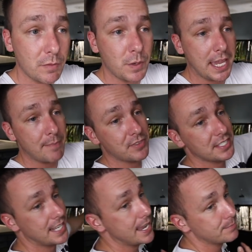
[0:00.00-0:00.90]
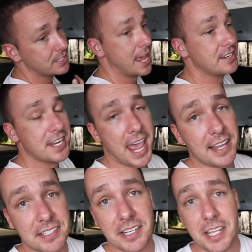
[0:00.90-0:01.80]
If we kept the same 10
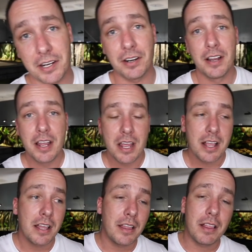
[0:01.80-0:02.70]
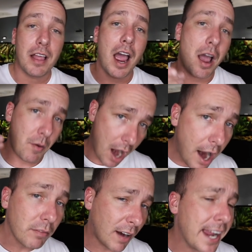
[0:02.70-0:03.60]
tanks in here,
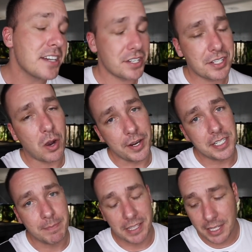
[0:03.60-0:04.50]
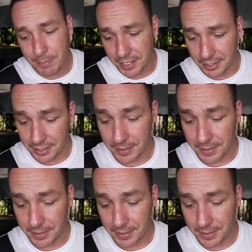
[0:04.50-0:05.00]
our range is going to be limited.